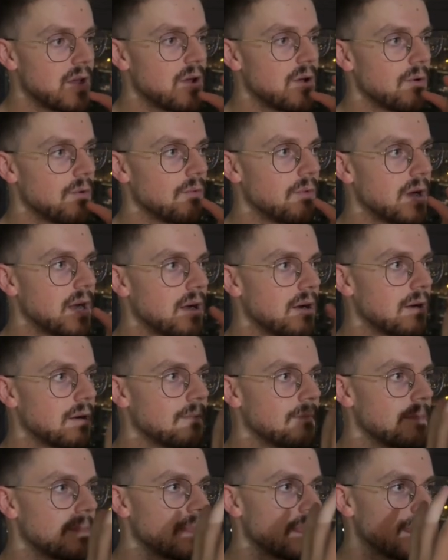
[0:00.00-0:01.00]
where
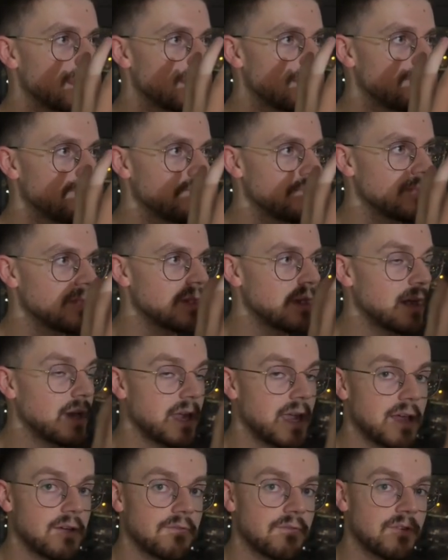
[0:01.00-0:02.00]

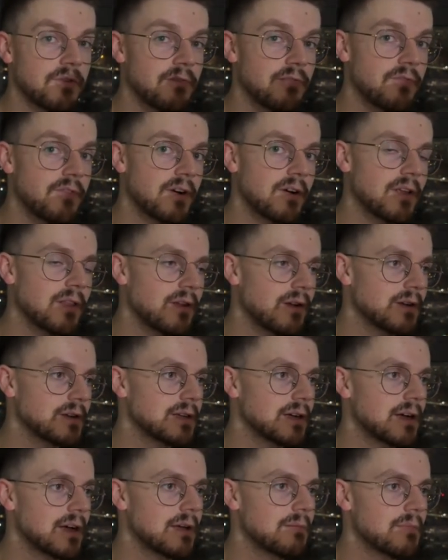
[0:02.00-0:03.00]
again, for a very long
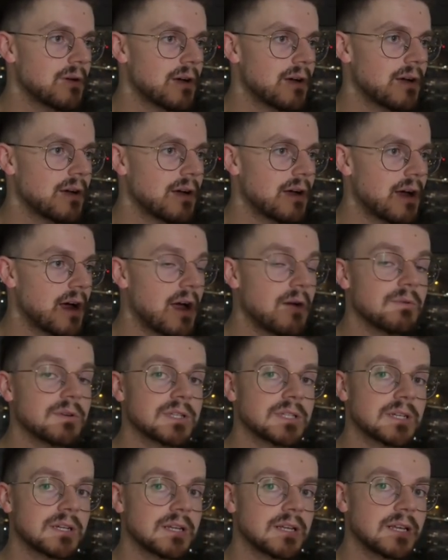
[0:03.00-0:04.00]
time, I was
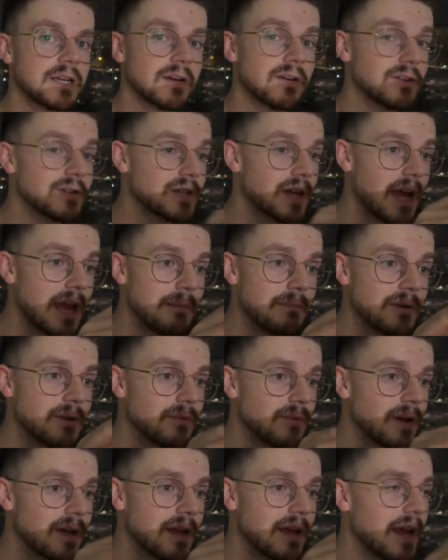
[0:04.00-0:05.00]
sitting here typing
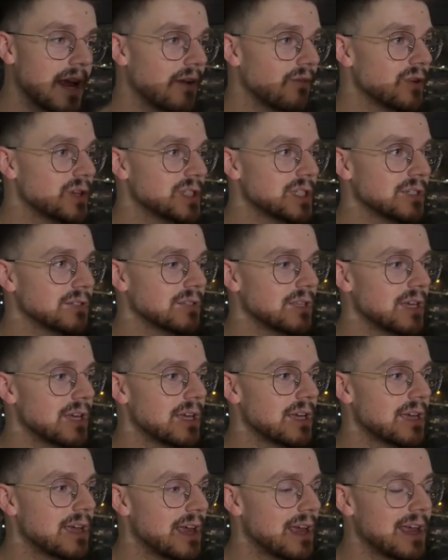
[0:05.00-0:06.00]
away every single
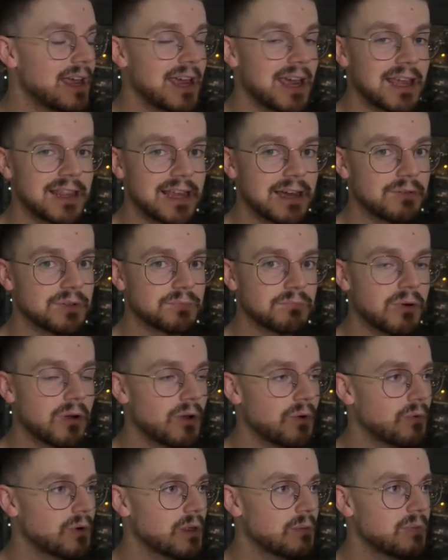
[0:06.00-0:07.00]
day. And that was probably
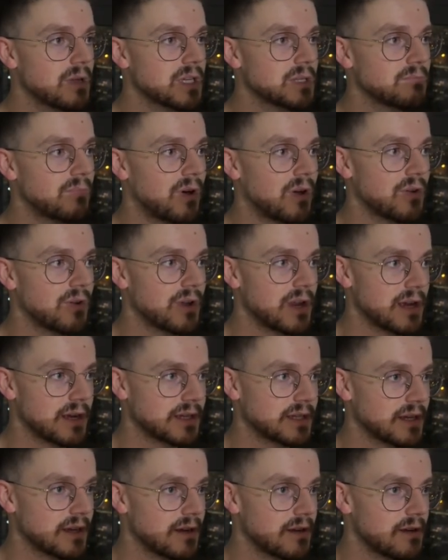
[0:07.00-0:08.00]
one of the biggest
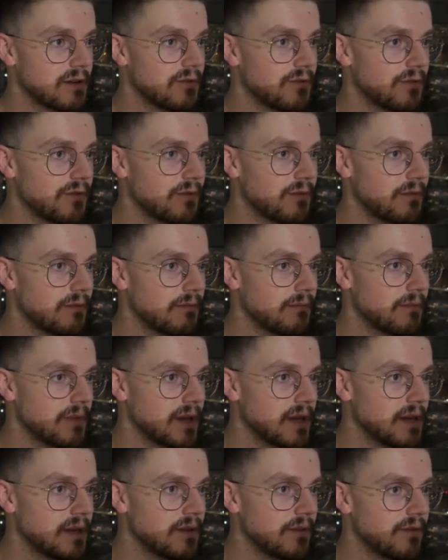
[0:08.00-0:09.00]
bottlenecks of
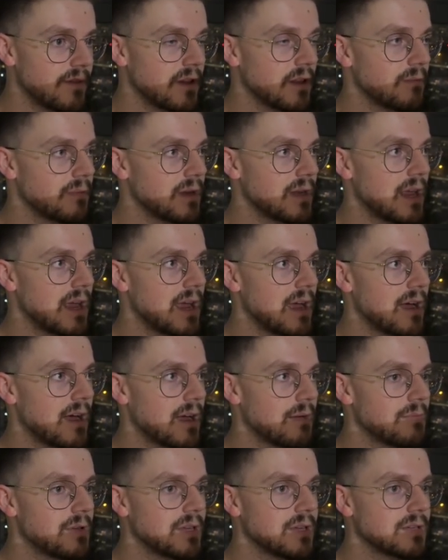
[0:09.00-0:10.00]
me developing
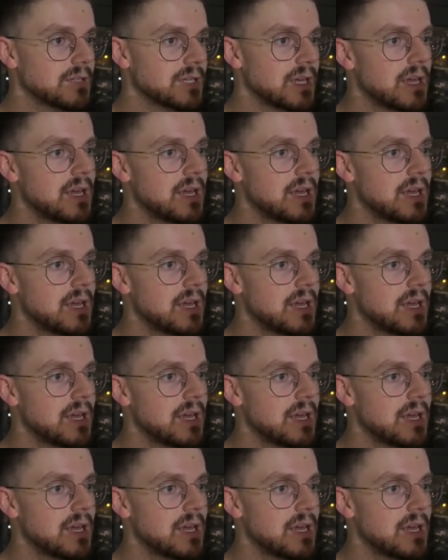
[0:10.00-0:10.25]
AI, because